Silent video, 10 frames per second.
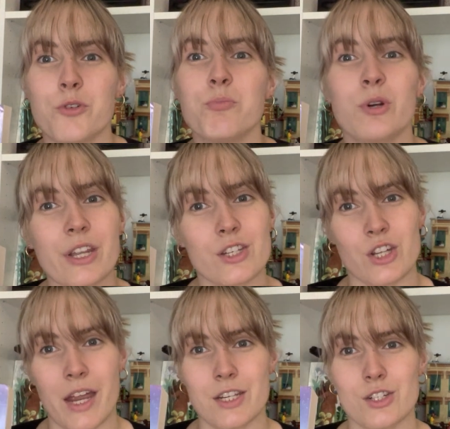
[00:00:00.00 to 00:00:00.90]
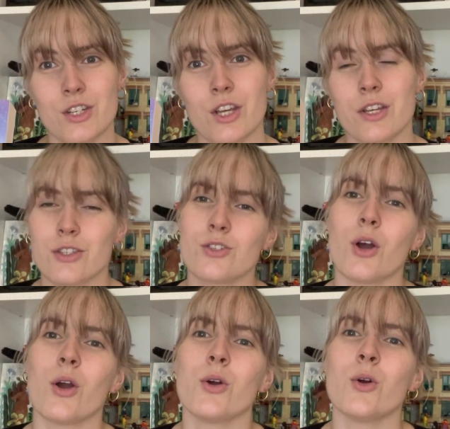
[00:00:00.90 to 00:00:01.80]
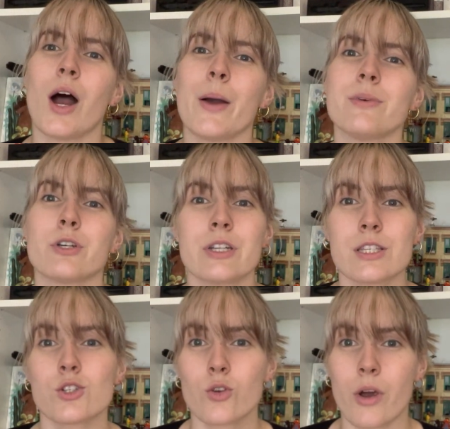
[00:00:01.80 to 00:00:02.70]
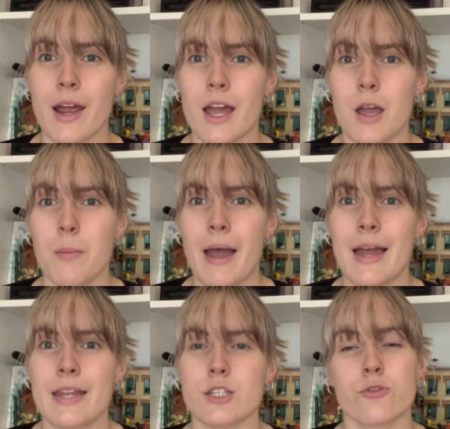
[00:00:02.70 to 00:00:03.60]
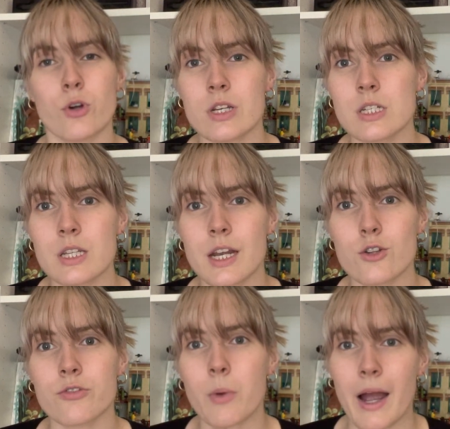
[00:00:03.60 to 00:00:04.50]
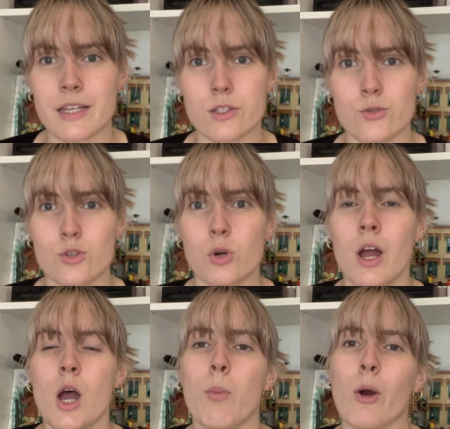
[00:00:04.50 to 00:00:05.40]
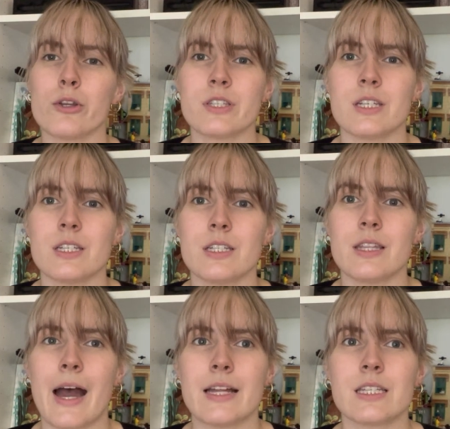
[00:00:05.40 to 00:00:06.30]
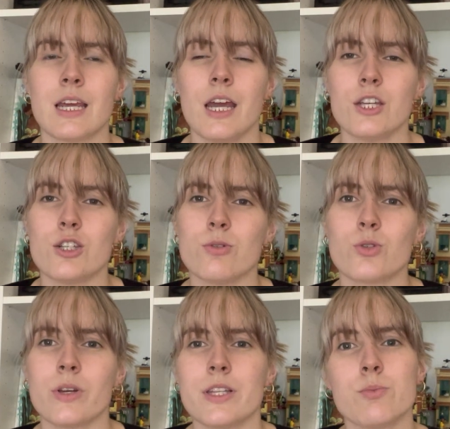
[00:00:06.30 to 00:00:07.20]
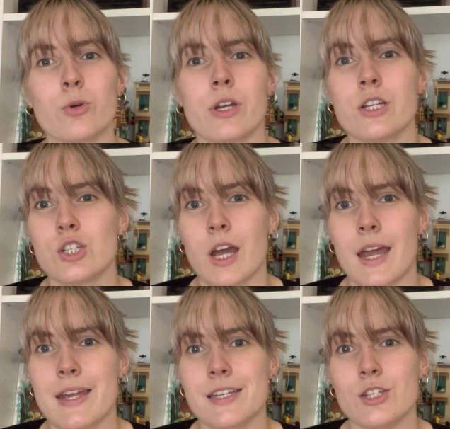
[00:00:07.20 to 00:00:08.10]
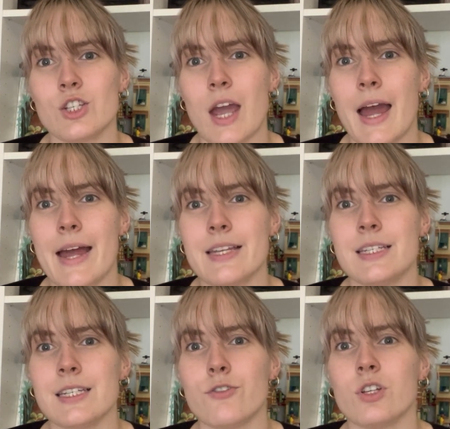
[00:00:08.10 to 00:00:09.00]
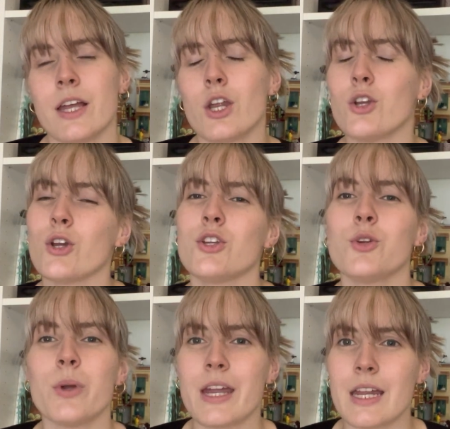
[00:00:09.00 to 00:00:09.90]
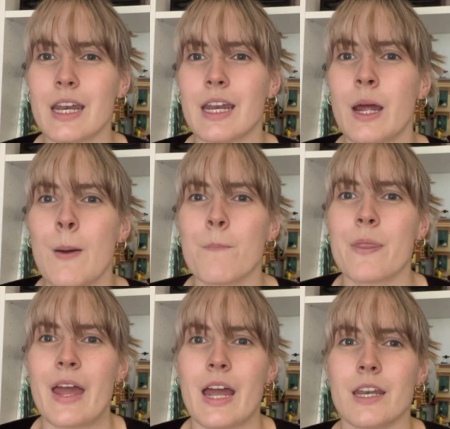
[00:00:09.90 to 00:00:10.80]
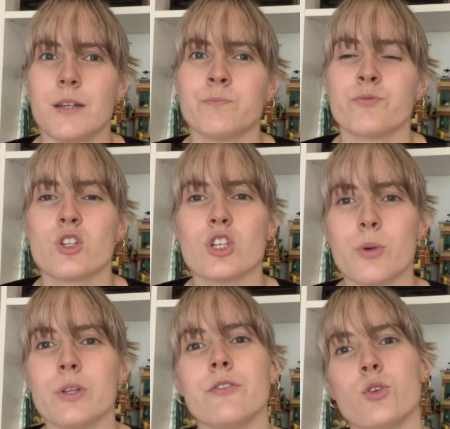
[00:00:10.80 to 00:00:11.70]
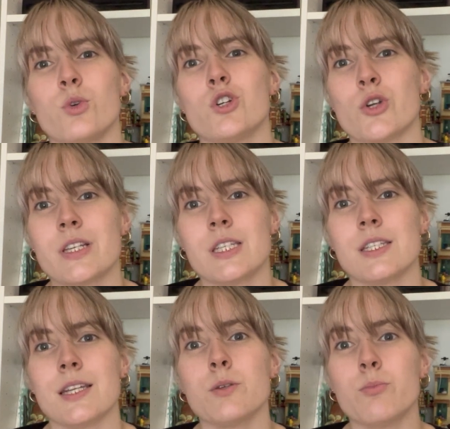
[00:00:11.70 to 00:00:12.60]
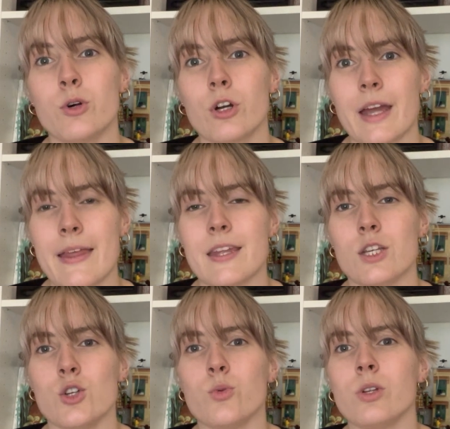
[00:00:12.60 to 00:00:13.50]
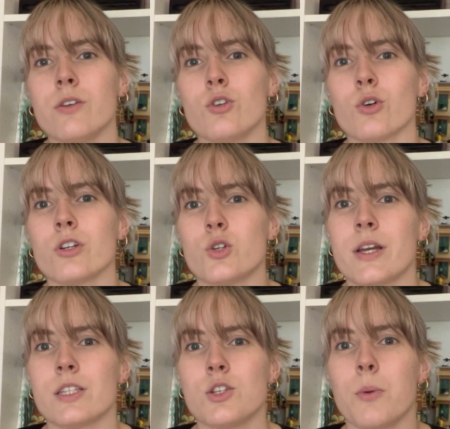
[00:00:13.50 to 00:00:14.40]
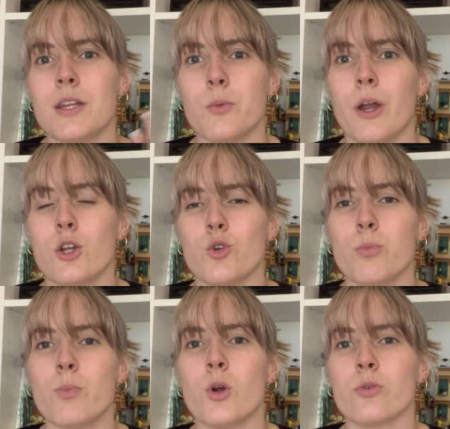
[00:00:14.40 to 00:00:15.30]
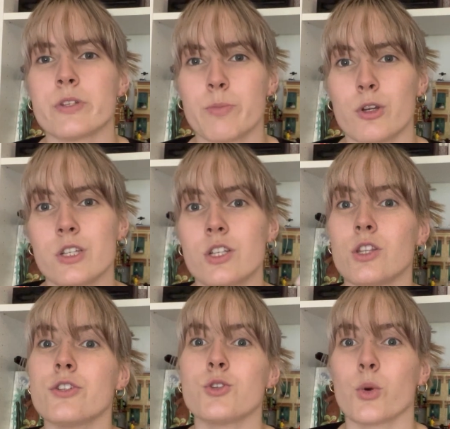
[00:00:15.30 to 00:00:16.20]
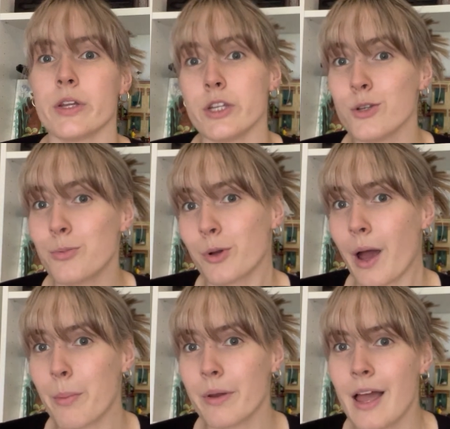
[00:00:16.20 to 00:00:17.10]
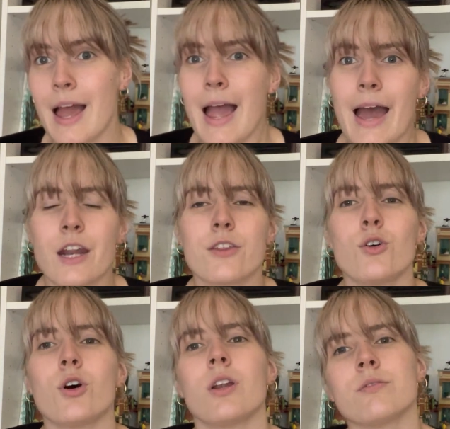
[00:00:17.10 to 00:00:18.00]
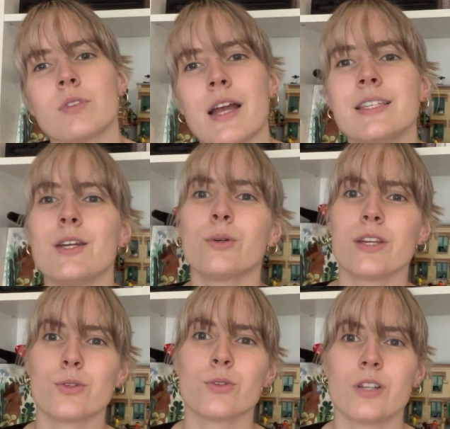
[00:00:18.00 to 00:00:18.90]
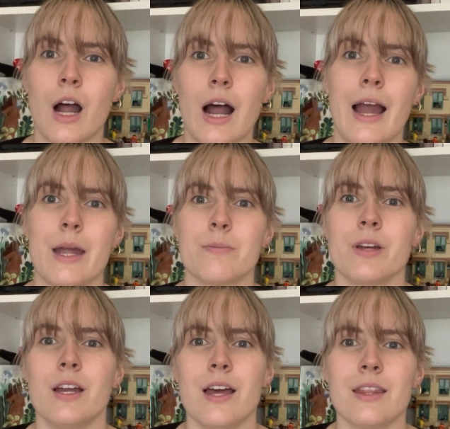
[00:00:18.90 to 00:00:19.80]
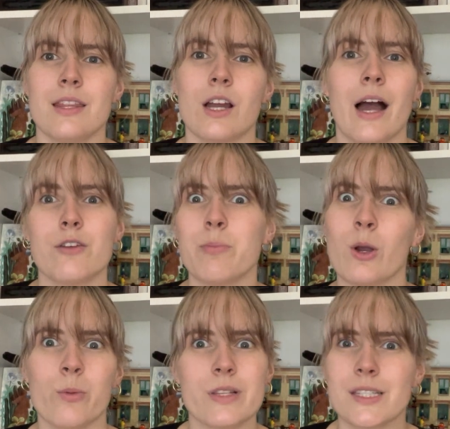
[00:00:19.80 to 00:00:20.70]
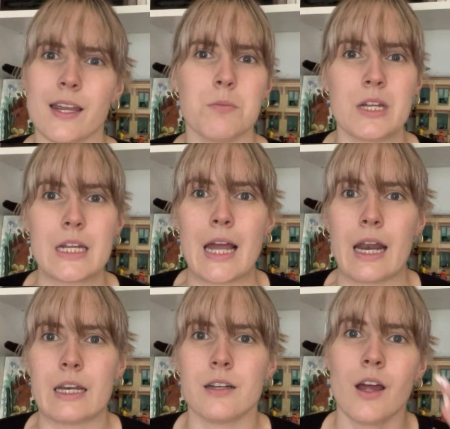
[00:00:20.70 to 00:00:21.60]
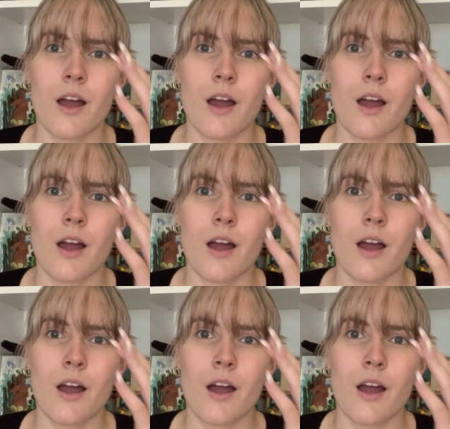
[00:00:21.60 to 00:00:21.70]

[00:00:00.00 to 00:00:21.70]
book exchange. So I was on Instagram and a friend that I knew from high school posted that she was doing this book exchange, and if you let her know you were in, then she would give you an address to send a book, and then you would give your address to anyone who responded to the story that you put up. And I thought, I see all these all the time, they're kind of pyramid schemey and